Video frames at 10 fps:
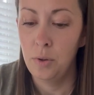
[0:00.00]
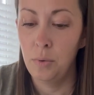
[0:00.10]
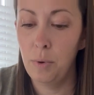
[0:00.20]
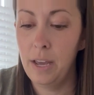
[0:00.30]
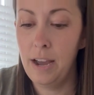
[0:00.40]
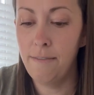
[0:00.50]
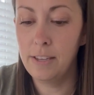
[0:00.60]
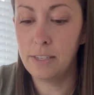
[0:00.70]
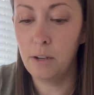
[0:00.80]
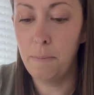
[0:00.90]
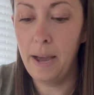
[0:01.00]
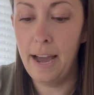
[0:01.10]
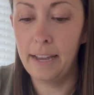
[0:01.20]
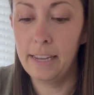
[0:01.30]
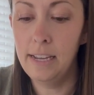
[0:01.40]
We have this little
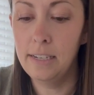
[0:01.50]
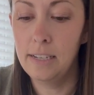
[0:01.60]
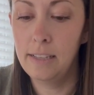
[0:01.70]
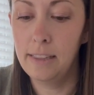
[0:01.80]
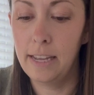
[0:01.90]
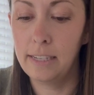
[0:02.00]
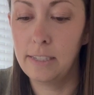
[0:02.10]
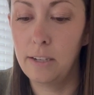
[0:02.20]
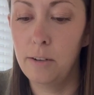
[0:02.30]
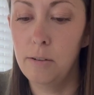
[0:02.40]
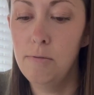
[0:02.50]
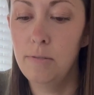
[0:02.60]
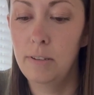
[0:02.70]
packet like so.